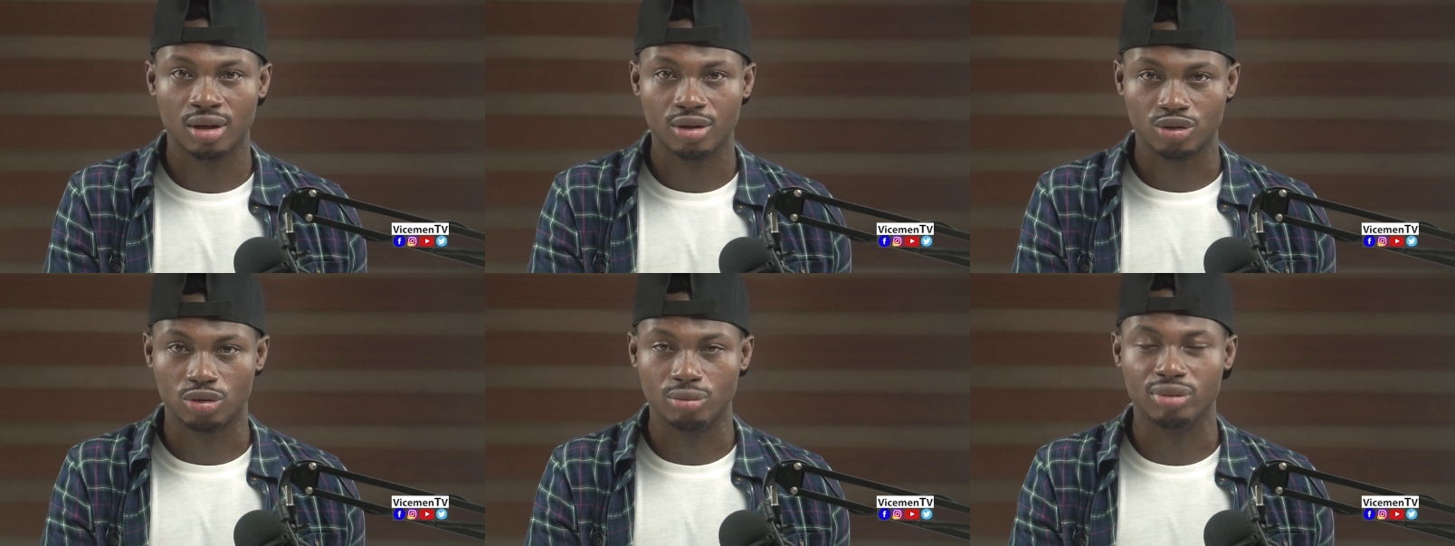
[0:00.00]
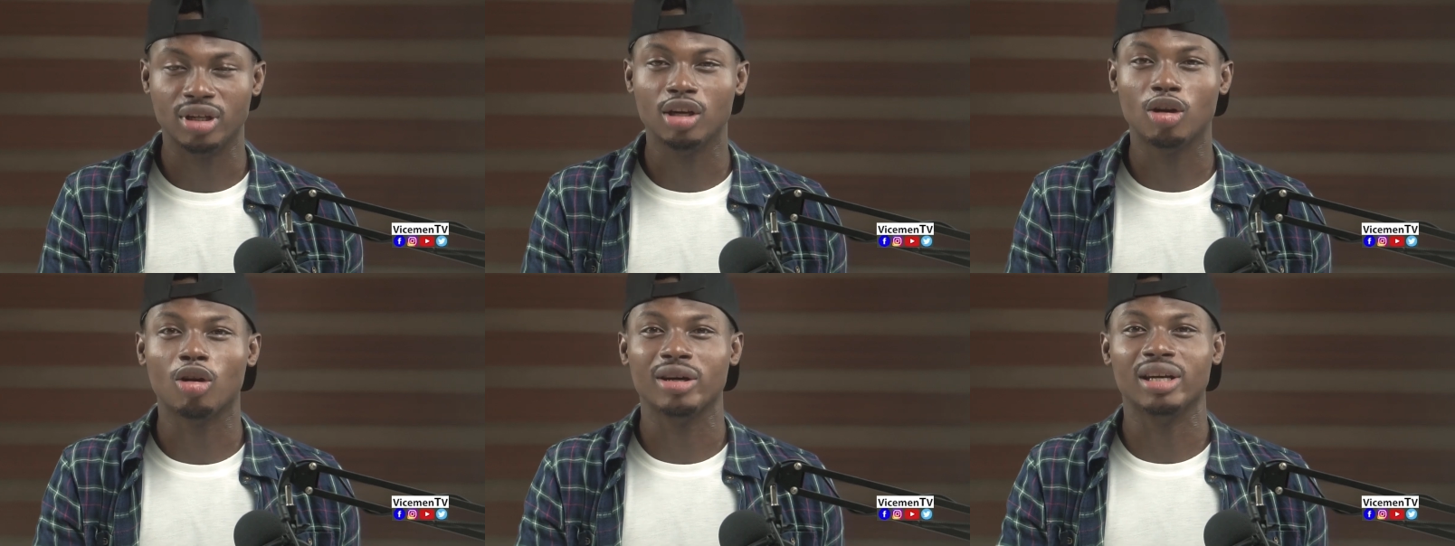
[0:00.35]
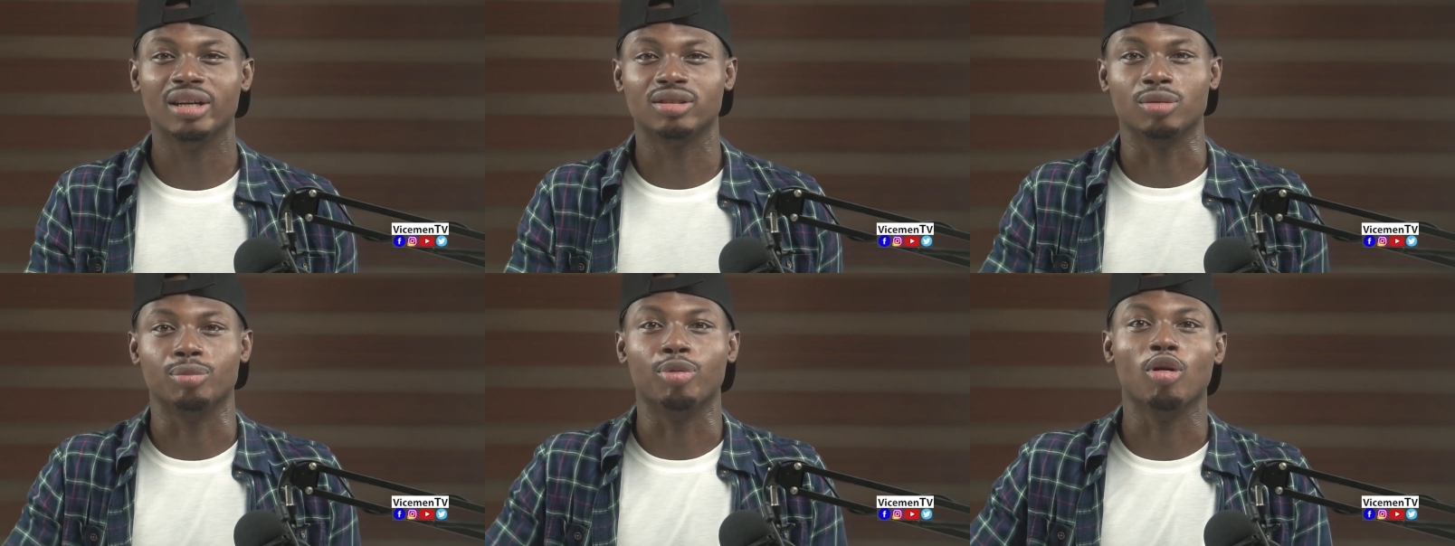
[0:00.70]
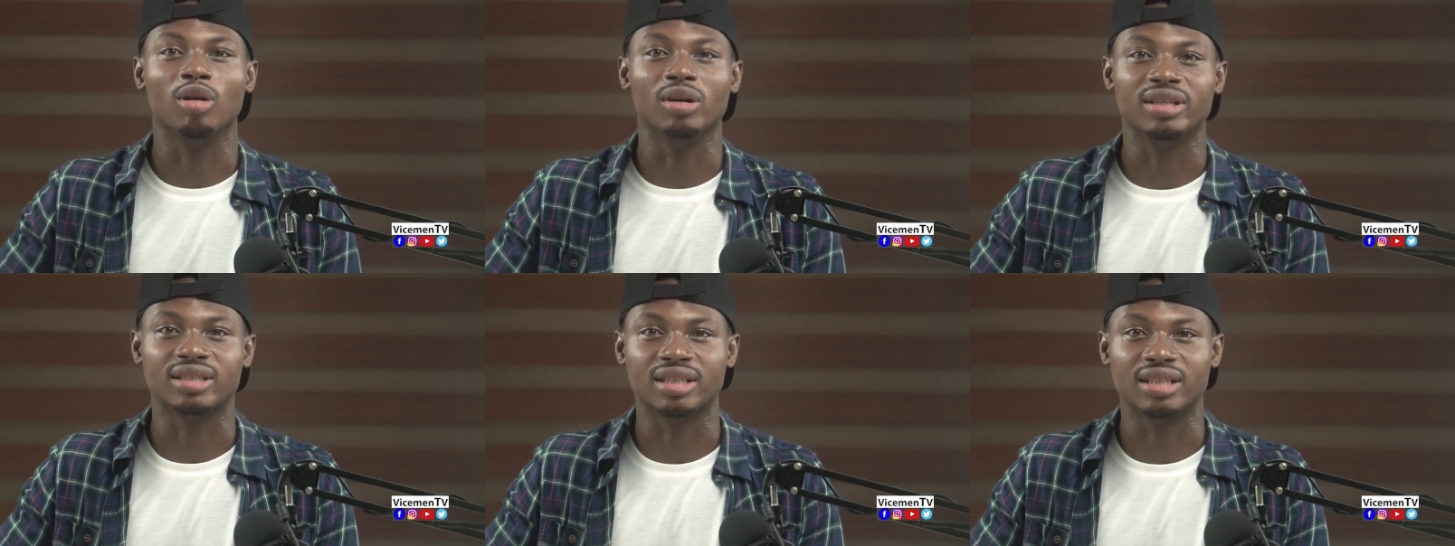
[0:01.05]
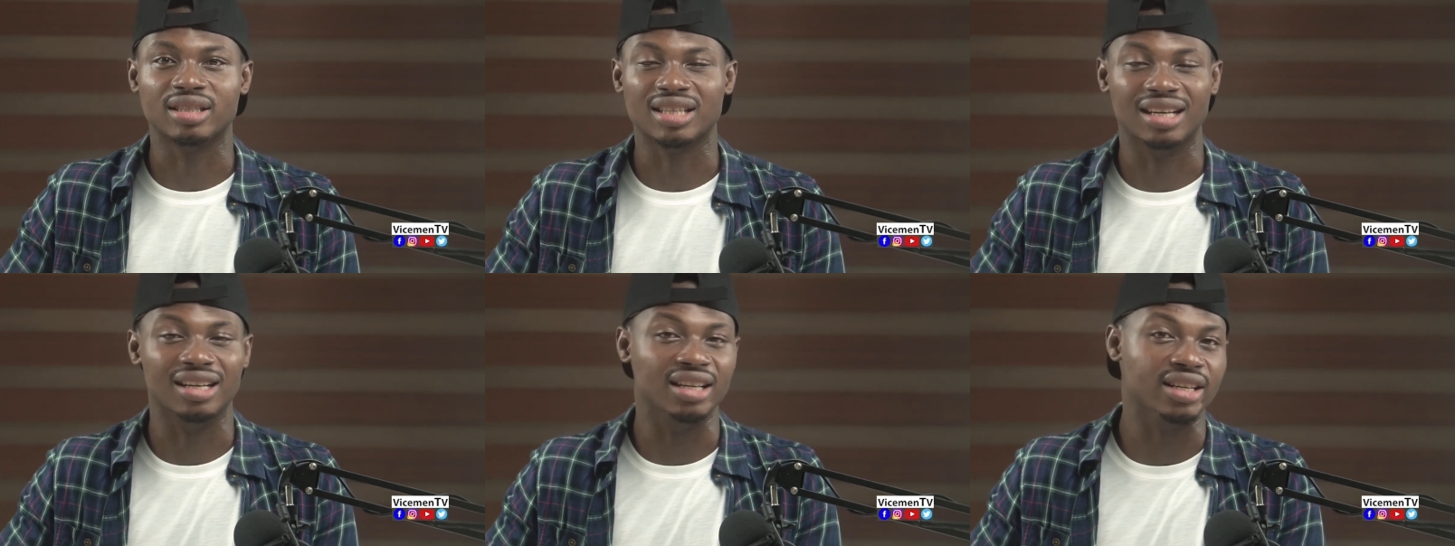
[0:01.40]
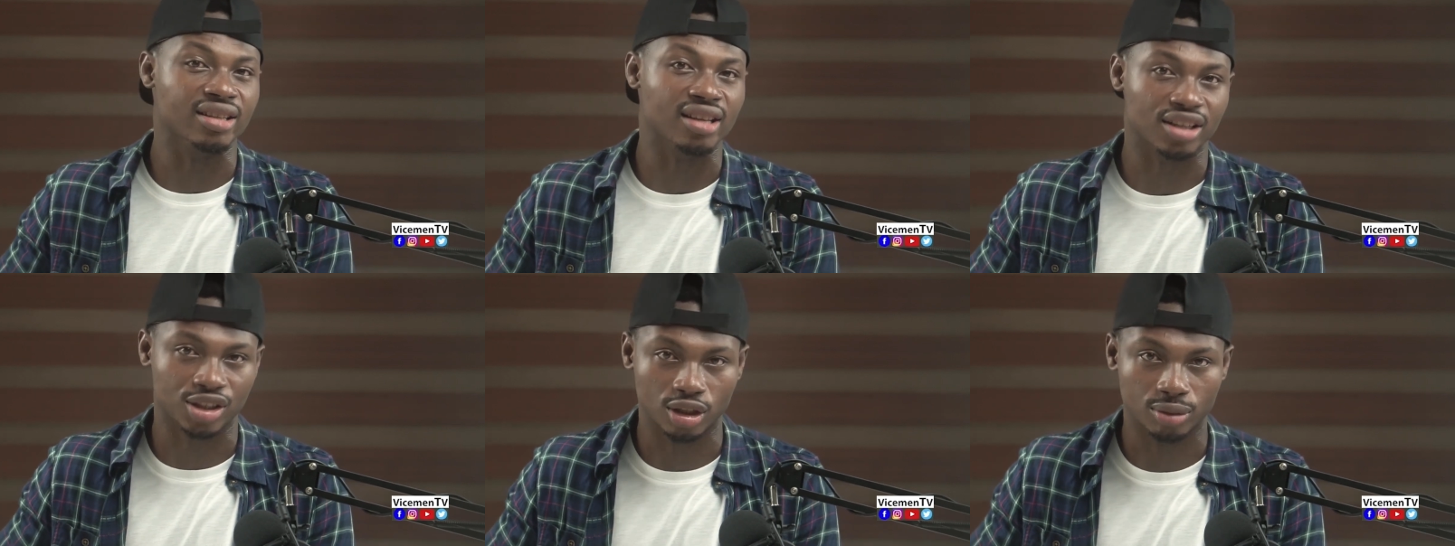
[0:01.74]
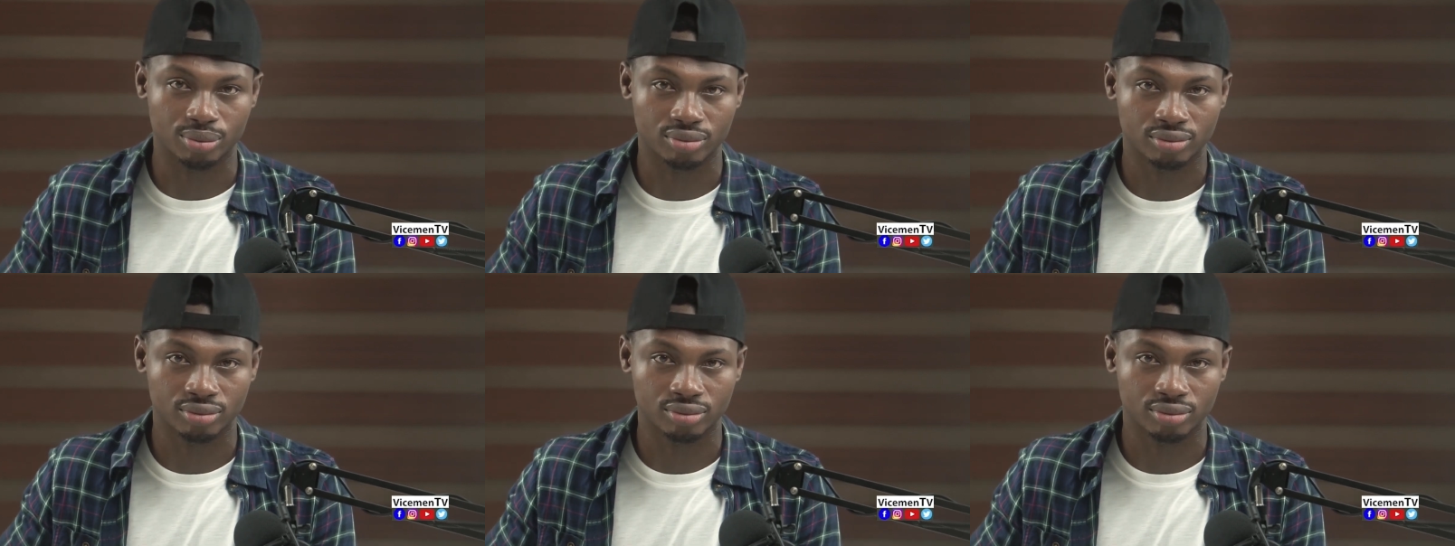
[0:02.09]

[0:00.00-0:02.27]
to being loyal to policies and leadership.